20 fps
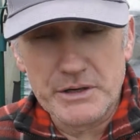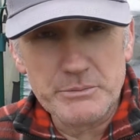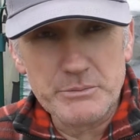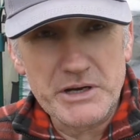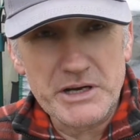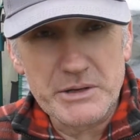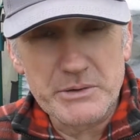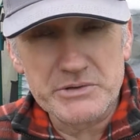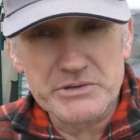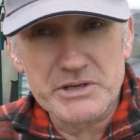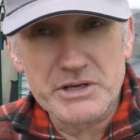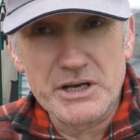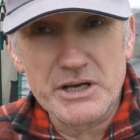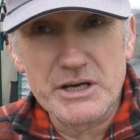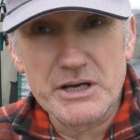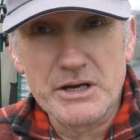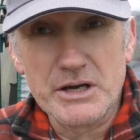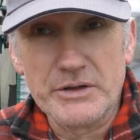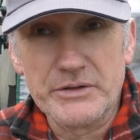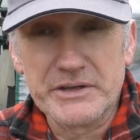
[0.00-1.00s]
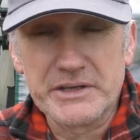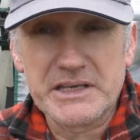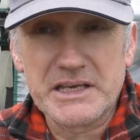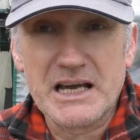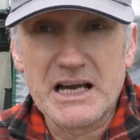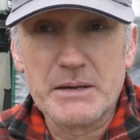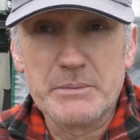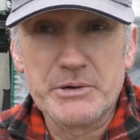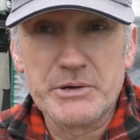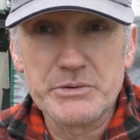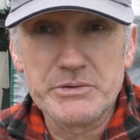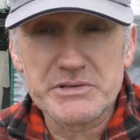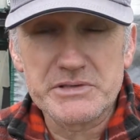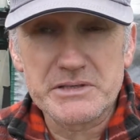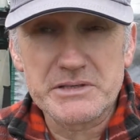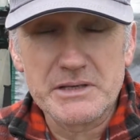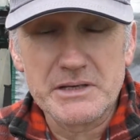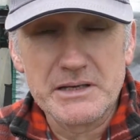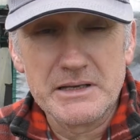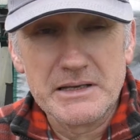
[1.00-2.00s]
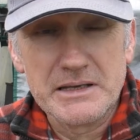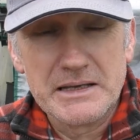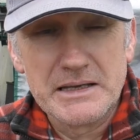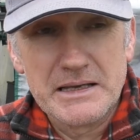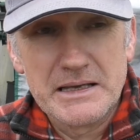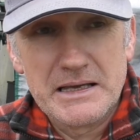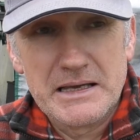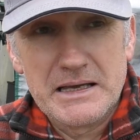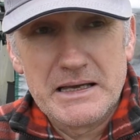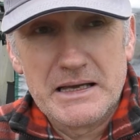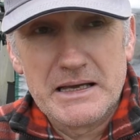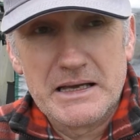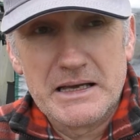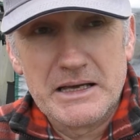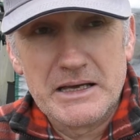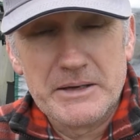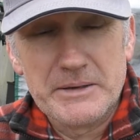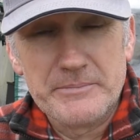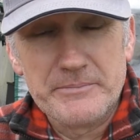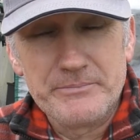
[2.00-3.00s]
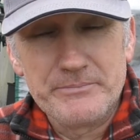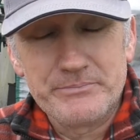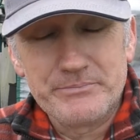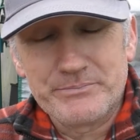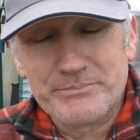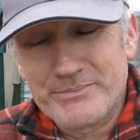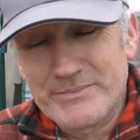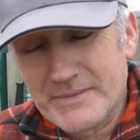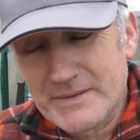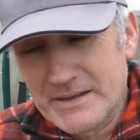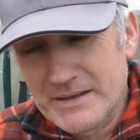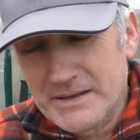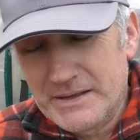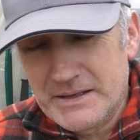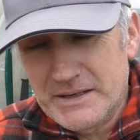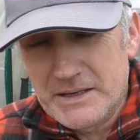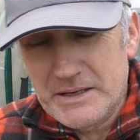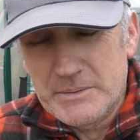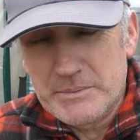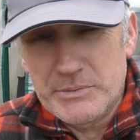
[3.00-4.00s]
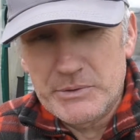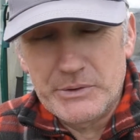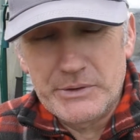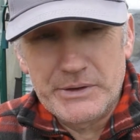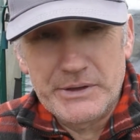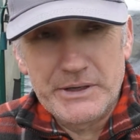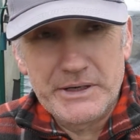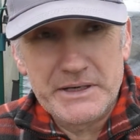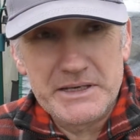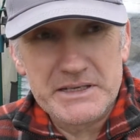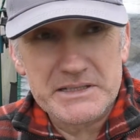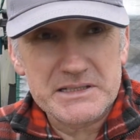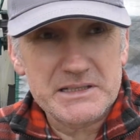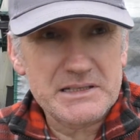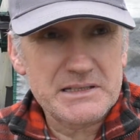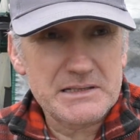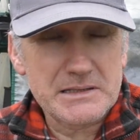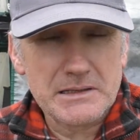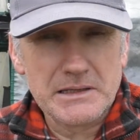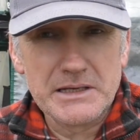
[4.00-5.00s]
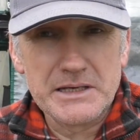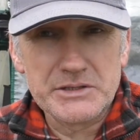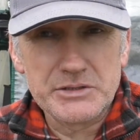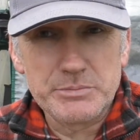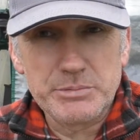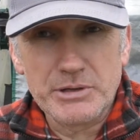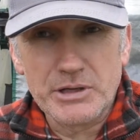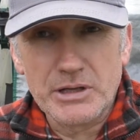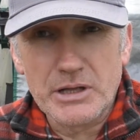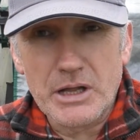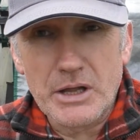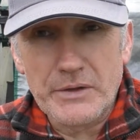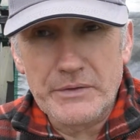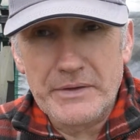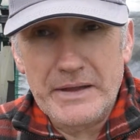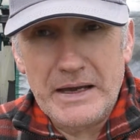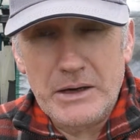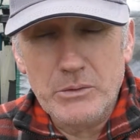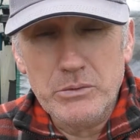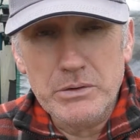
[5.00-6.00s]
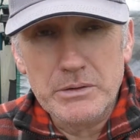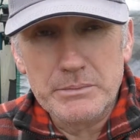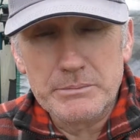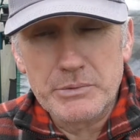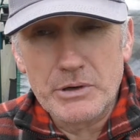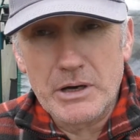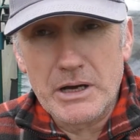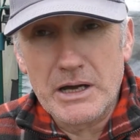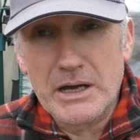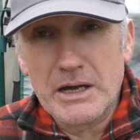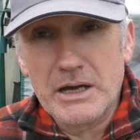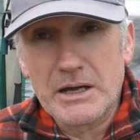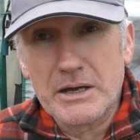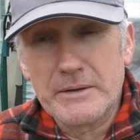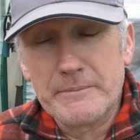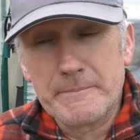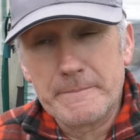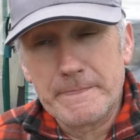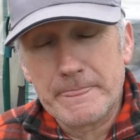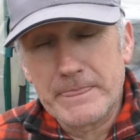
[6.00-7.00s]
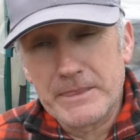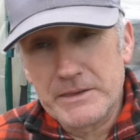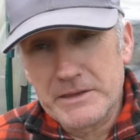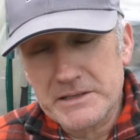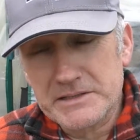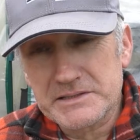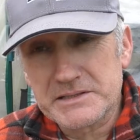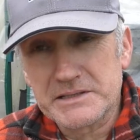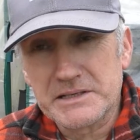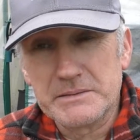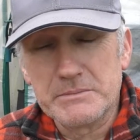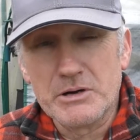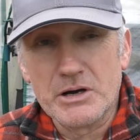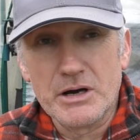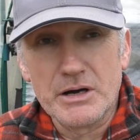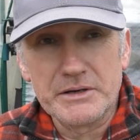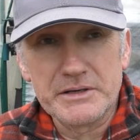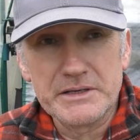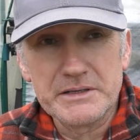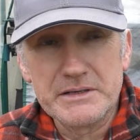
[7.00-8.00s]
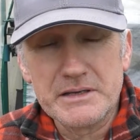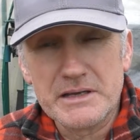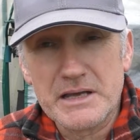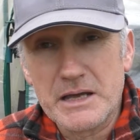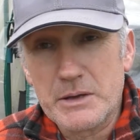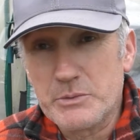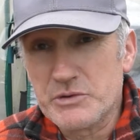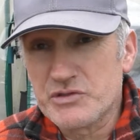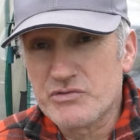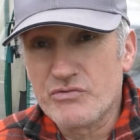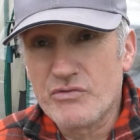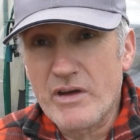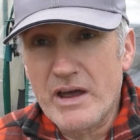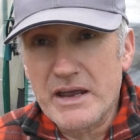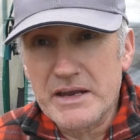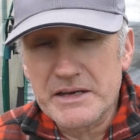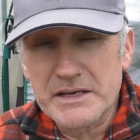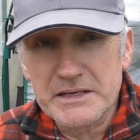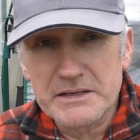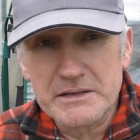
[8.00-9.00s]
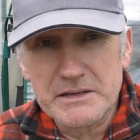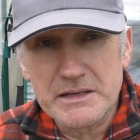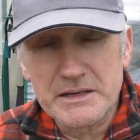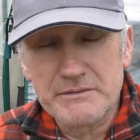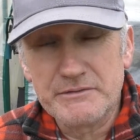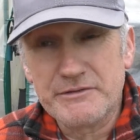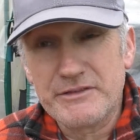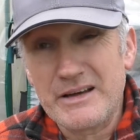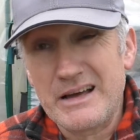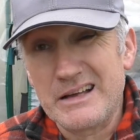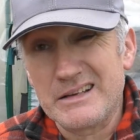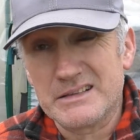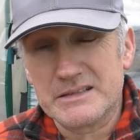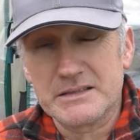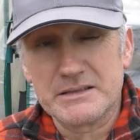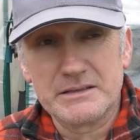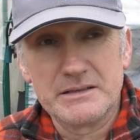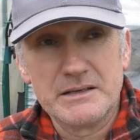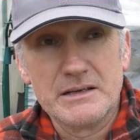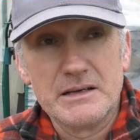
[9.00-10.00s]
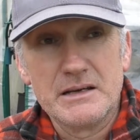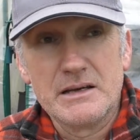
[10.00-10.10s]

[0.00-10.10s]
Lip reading: on when I was on the car boots. But it's cleared up a lot now. But yesterday morning it was raining. In fact,